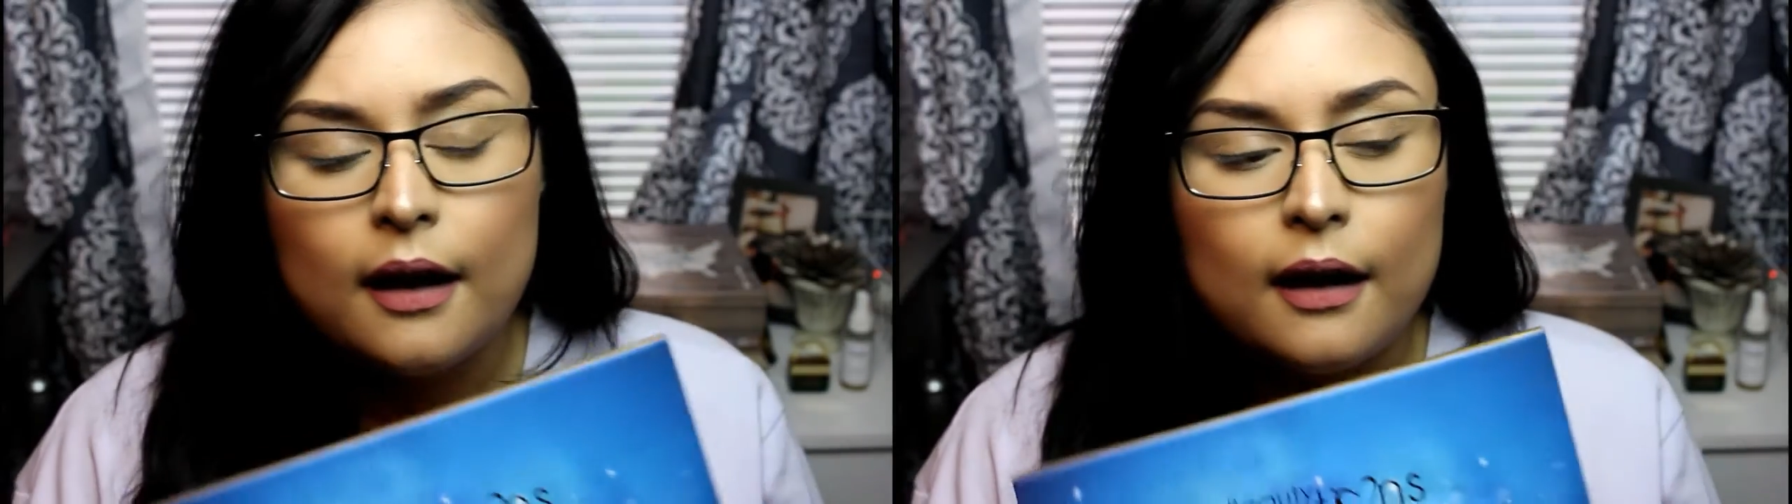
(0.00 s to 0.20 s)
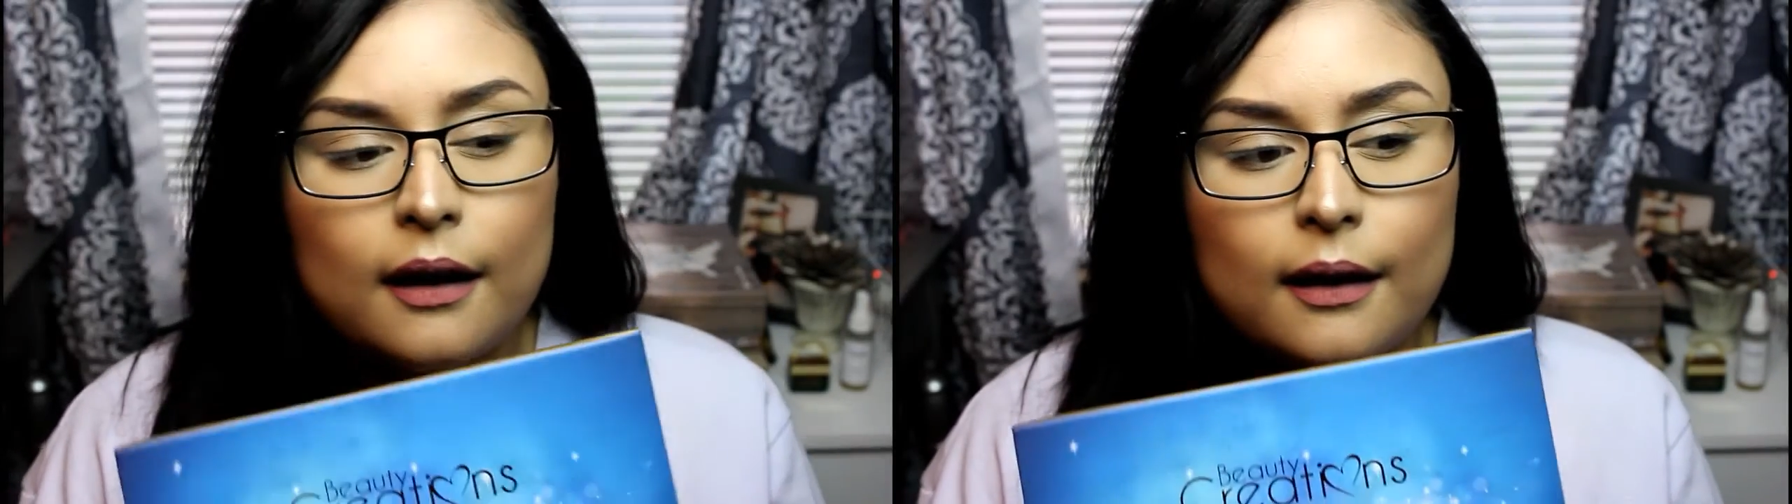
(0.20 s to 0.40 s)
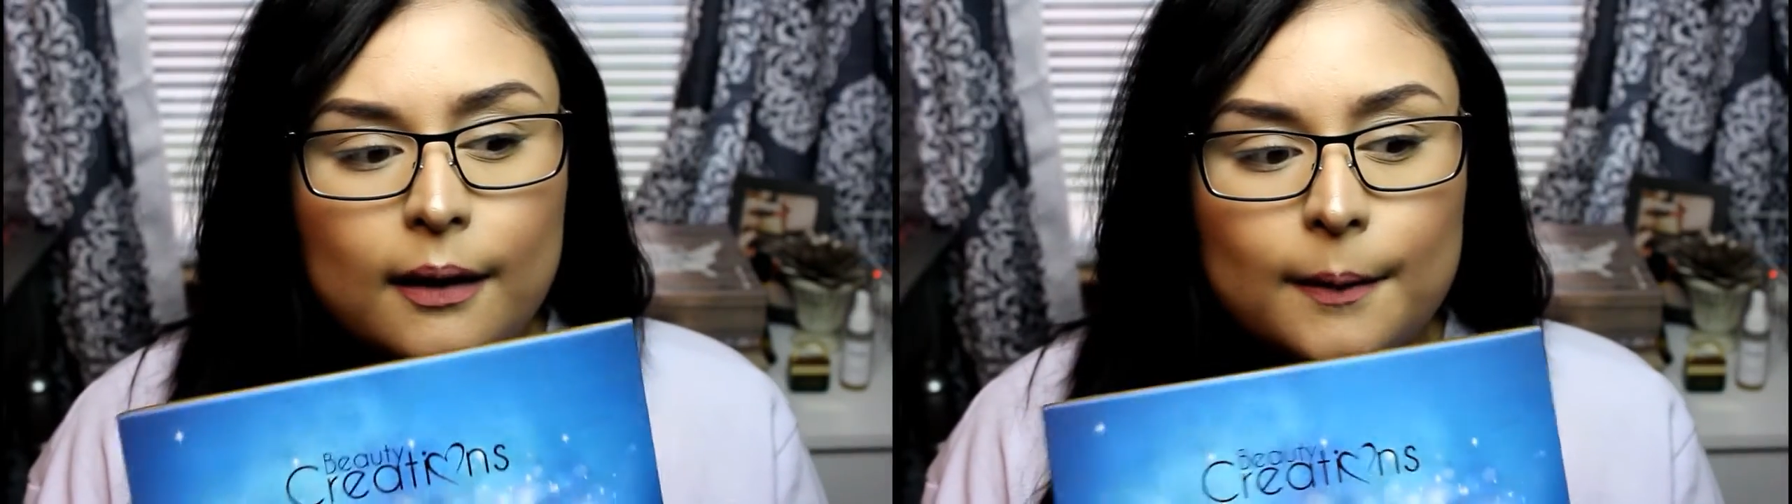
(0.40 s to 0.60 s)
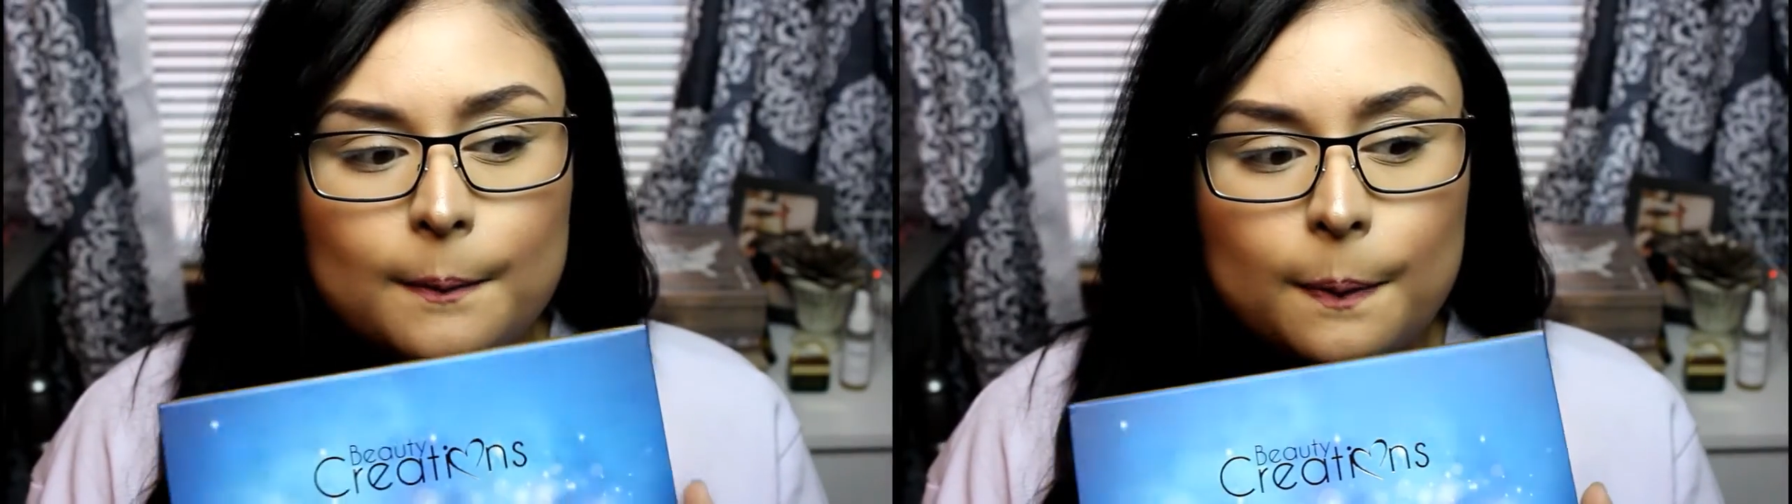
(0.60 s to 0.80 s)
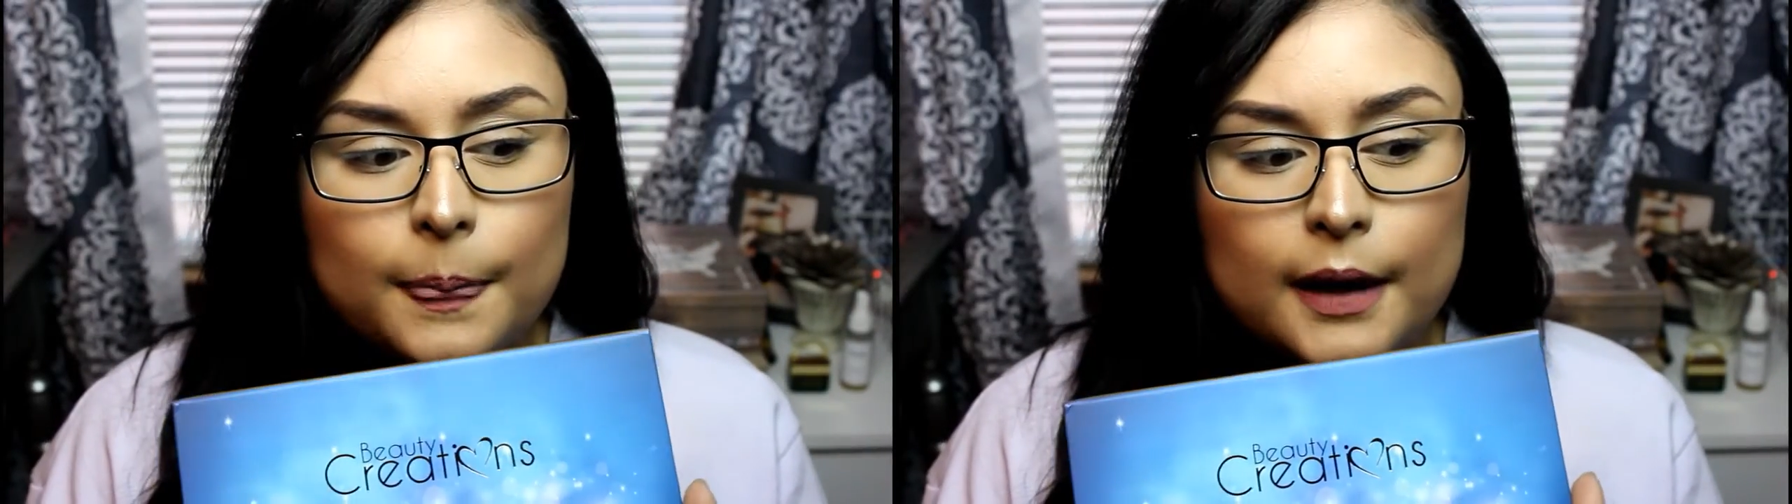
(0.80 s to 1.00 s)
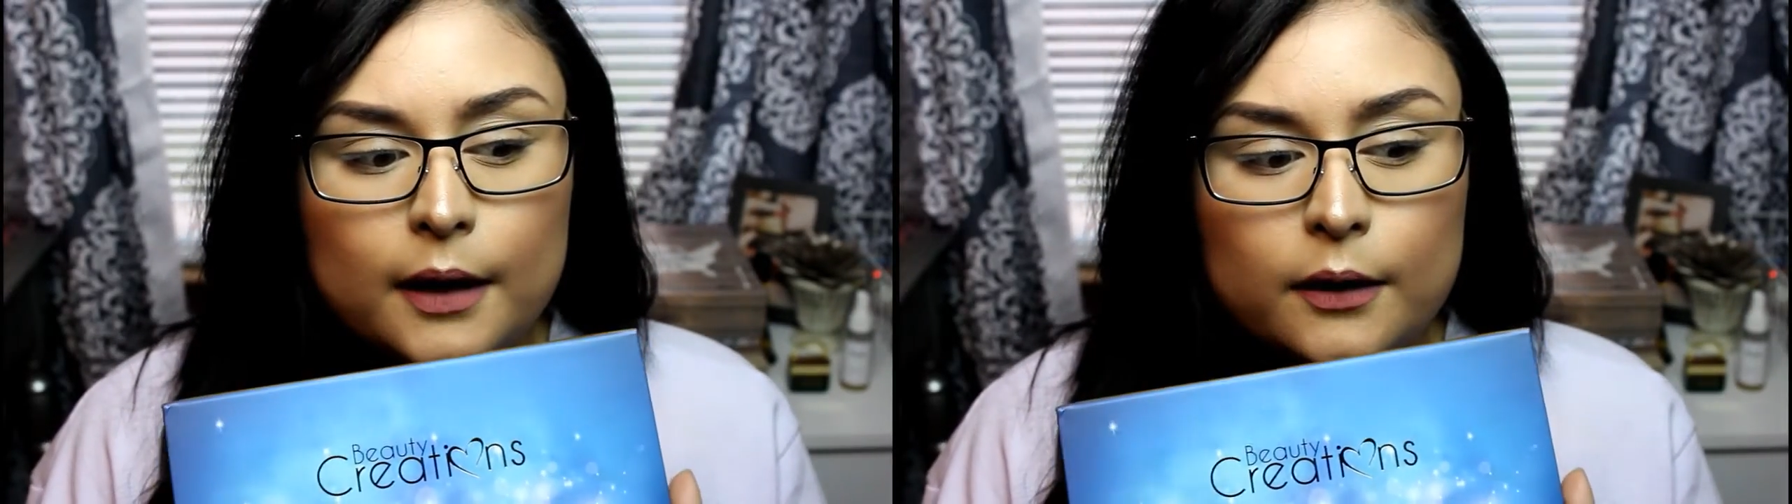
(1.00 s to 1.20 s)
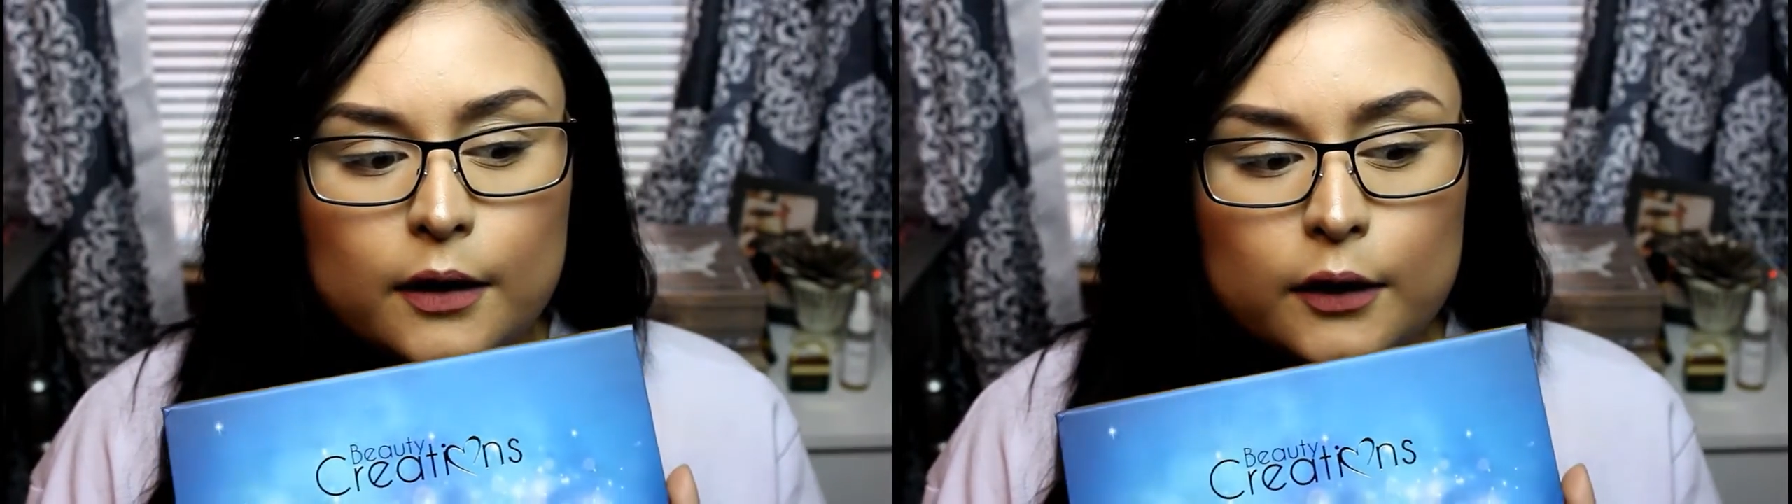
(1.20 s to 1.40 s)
and